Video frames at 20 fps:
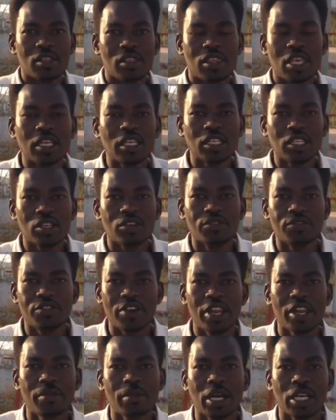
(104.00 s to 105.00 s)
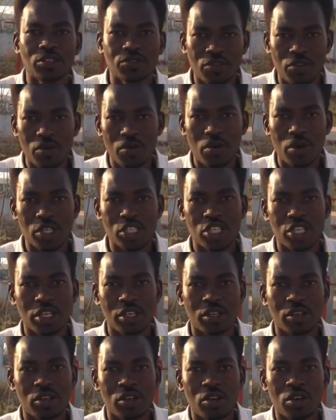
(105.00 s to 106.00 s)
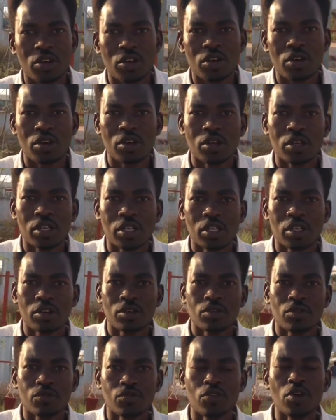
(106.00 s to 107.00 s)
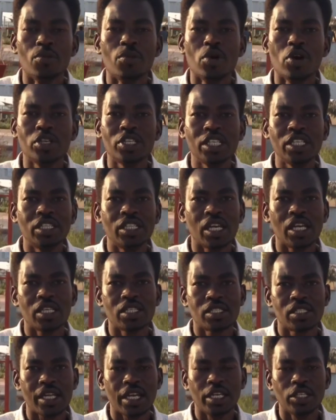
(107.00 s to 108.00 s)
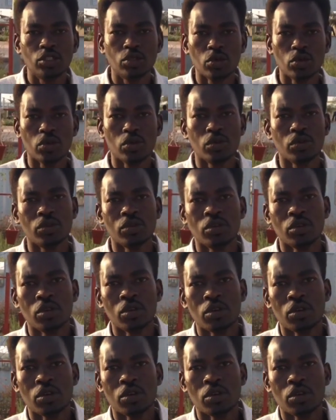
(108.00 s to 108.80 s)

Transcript: Thank you very much for watching. For more details, stay tuned